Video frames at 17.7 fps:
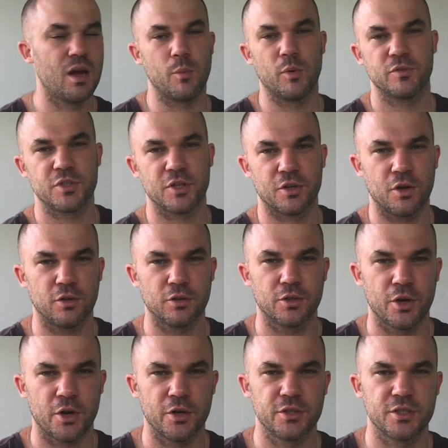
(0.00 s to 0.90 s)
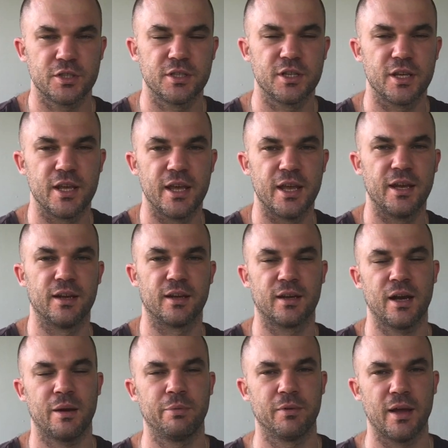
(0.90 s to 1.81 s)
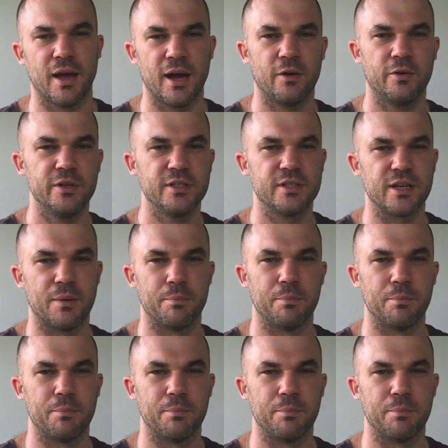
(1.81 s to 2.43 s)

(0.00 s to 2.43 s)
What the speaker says: I'm off to the Gold Coast in a couple of hours.